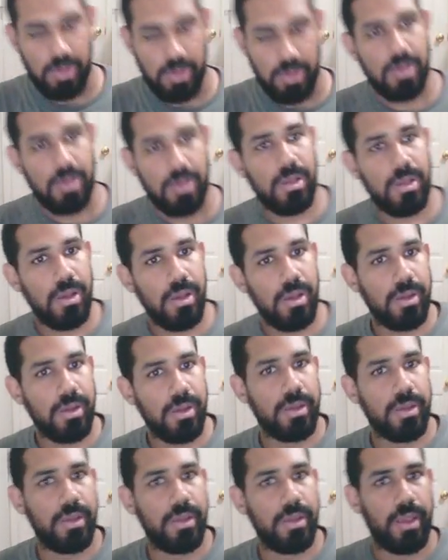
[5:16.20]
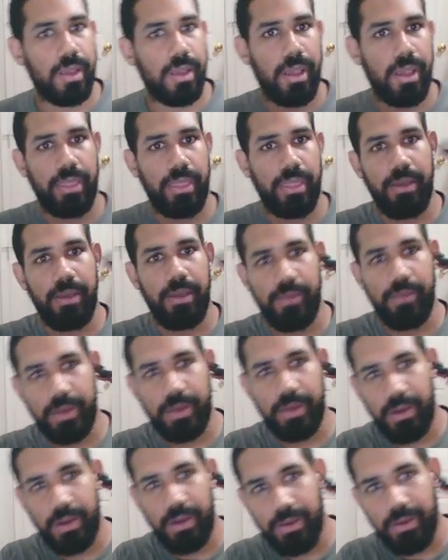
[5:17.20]
So yeah, there we
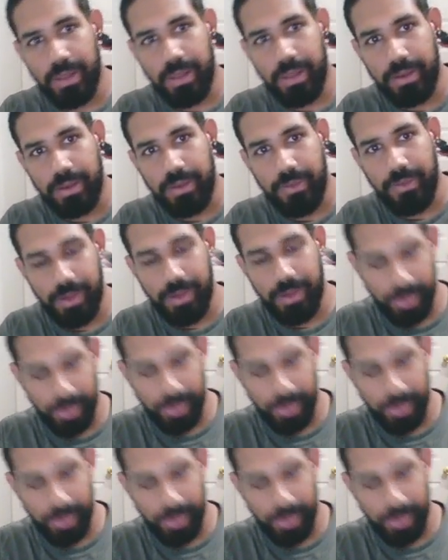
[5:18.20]
go. Like one of the